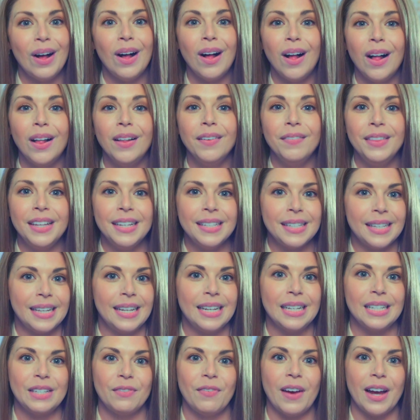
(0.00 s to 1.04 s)
All of these
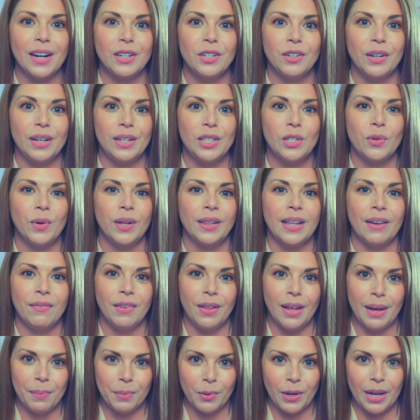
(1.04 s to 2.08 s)
things factor into a level
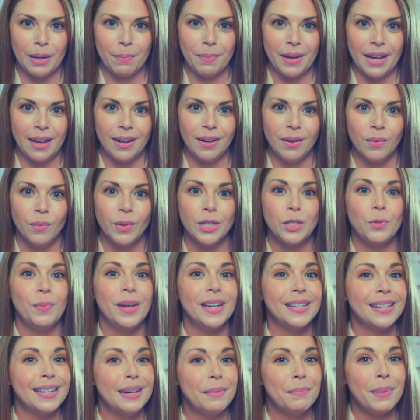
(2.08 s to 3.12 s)
upgrade bid, which
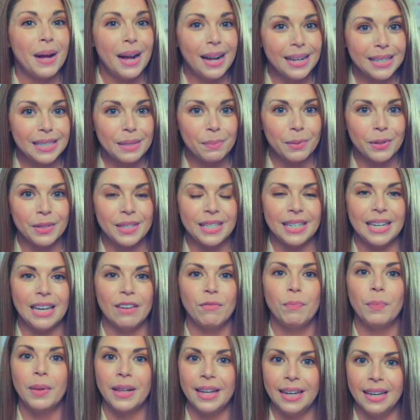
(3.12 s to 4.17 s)
makes it impossible to
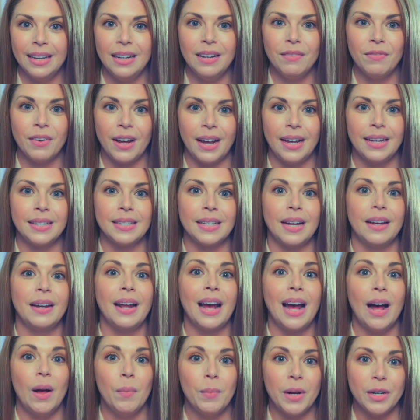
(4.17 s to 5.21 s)
give blanket advice on
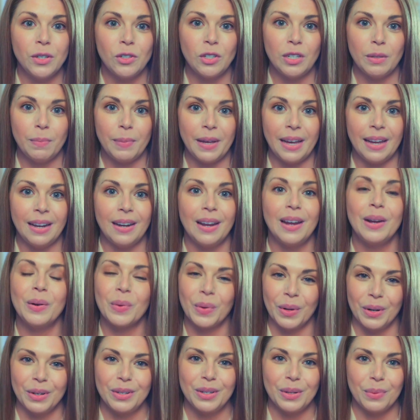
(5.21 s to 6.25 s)
how much to bid in
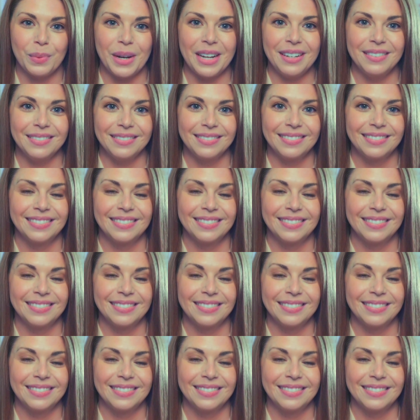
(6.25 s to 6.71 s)
order to win.